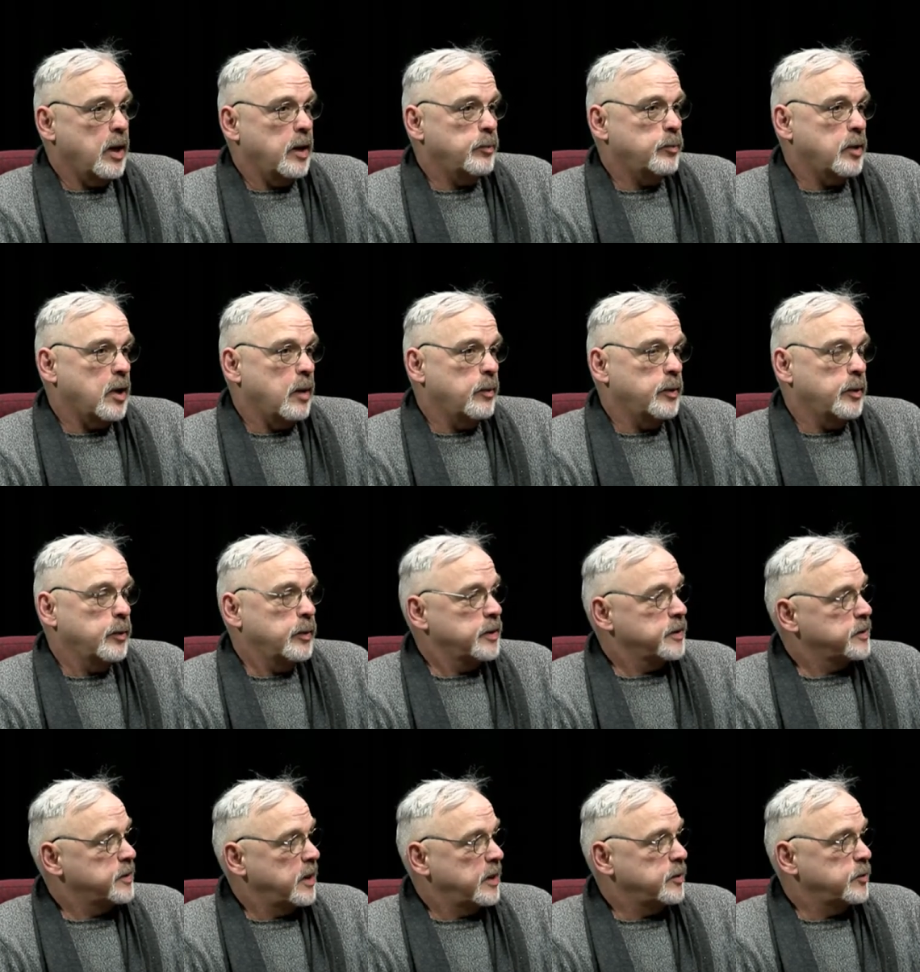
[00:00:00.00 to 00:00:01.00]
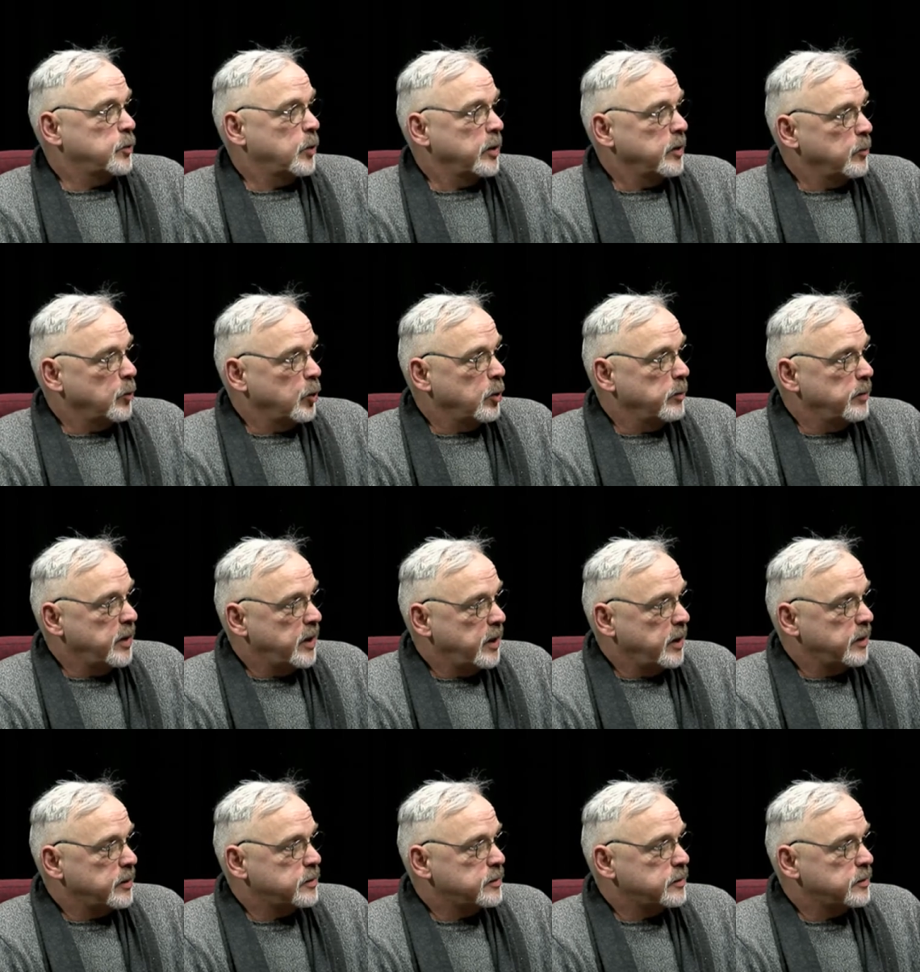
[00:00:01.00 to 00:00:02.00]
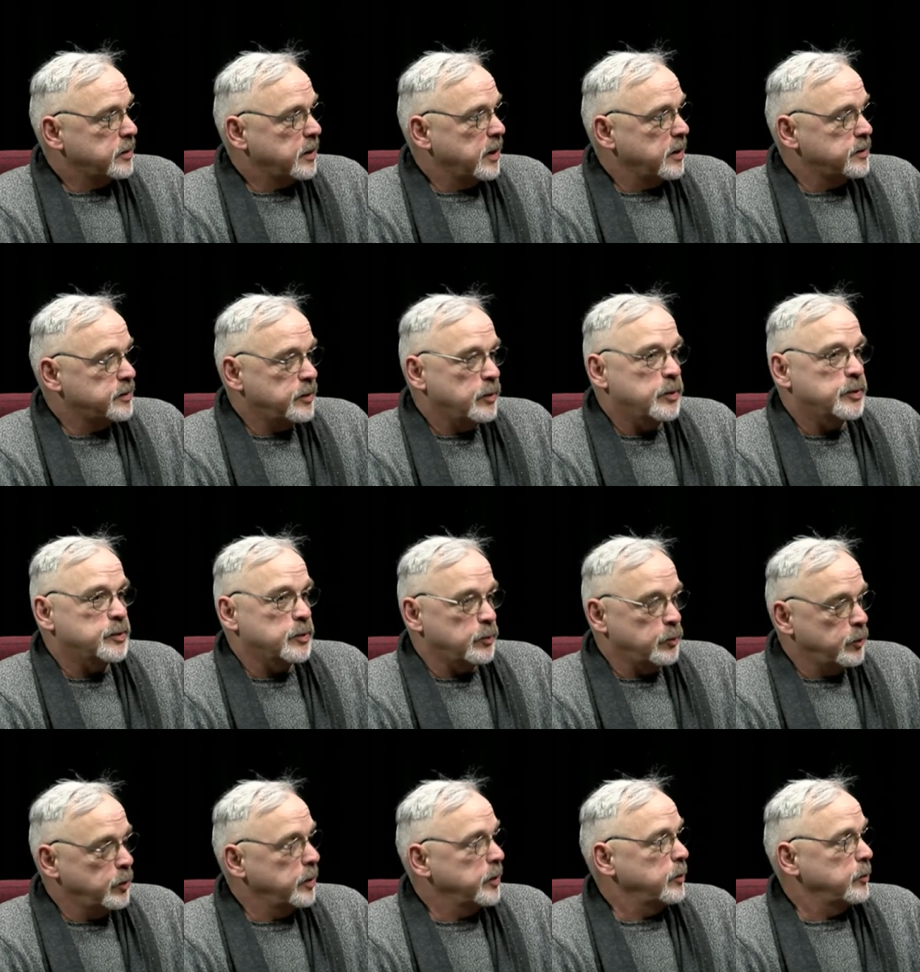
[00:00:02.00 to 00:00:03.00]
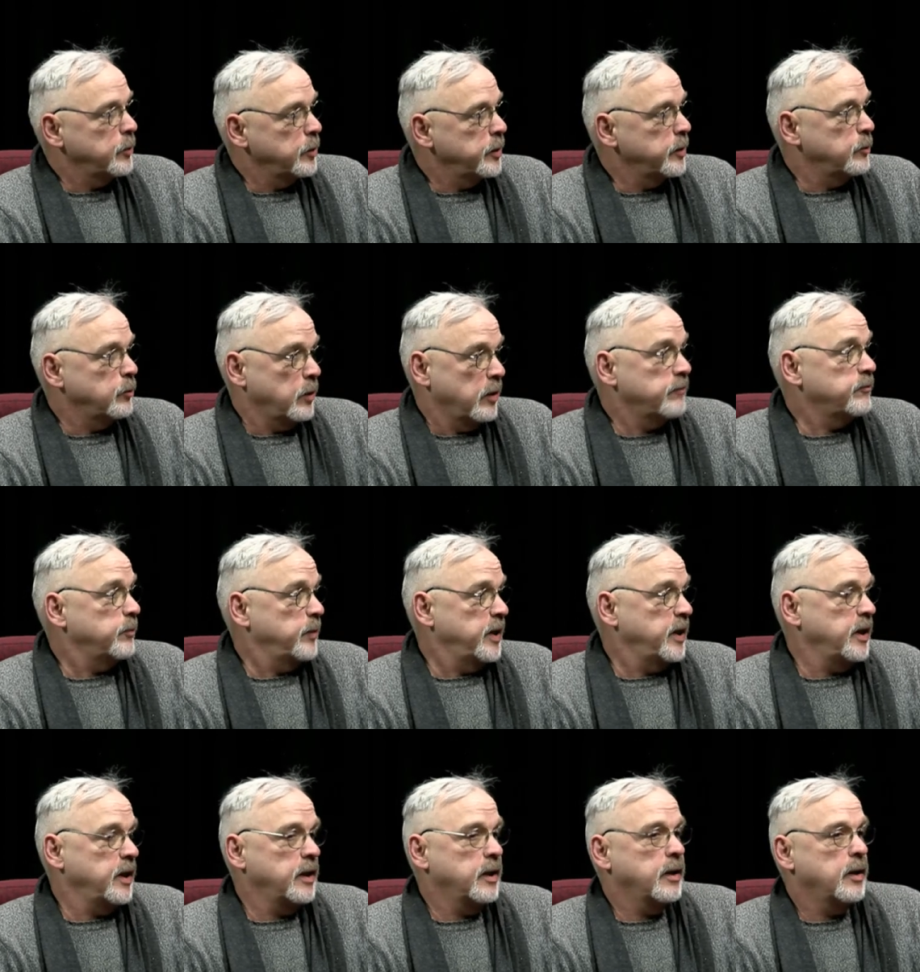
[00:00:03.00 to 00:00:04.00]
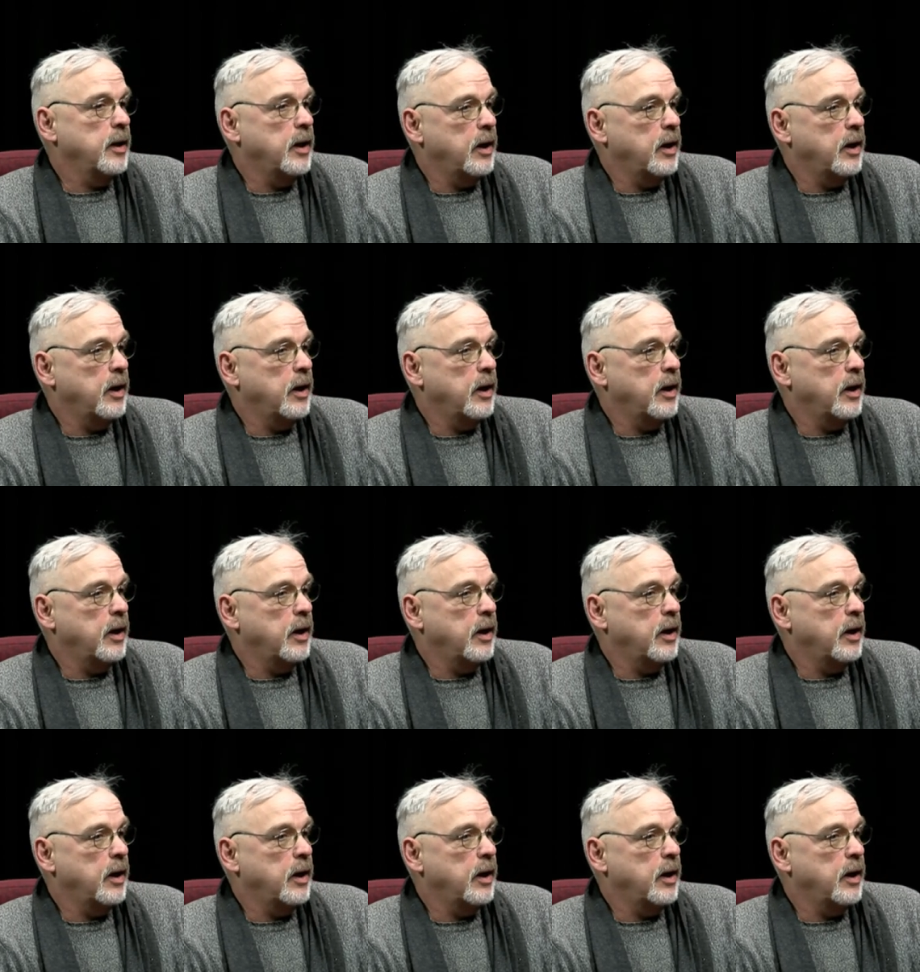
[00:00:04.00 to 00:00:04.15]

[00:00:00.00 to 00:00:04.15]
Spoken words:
I probably would have said 20 more minutes because it was a really, really rough meeting.